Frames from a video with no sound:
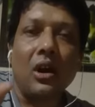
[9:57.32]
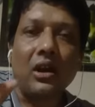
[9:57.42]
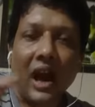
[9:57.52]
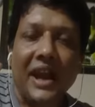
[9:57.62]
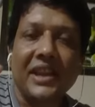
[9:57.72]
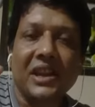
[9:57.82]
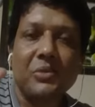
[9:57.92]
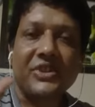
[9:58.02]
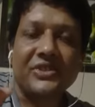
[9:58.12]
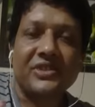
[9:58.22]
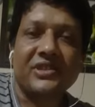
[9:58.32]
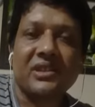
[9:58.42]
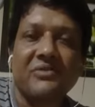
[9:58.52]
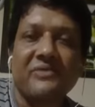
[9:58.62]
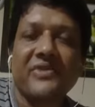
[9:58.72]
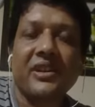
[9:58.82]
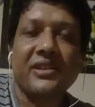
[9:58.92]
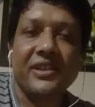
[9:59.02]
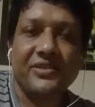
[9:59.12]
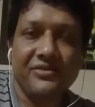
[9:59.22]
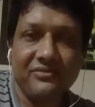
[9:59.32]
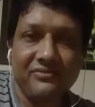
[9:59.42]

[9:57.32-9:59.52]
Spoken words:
or IR based system, infrared